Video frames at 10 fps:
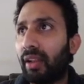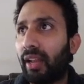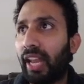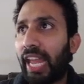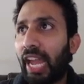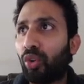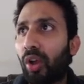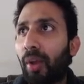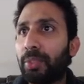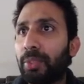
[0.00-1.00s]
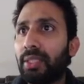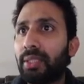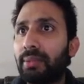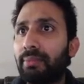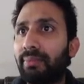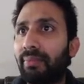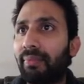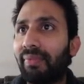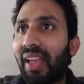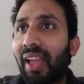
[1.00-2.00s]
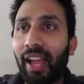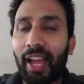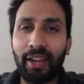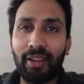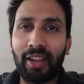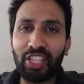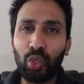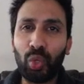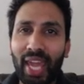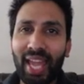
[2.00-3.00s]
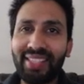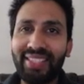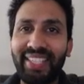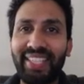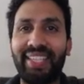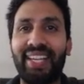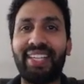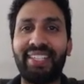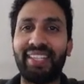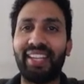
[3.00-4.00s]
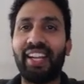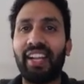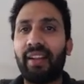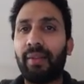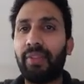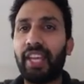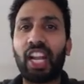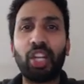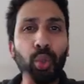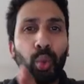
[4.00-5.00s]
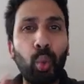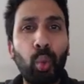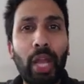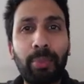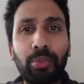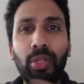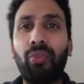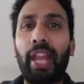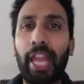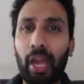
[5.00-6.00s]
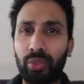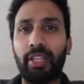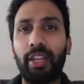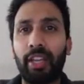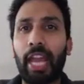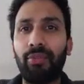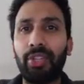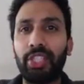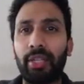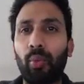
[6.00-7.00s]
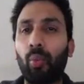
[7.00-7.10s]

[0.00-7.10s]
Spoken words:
layout options, and as you can see here, there are 2 types of layouts in nVision.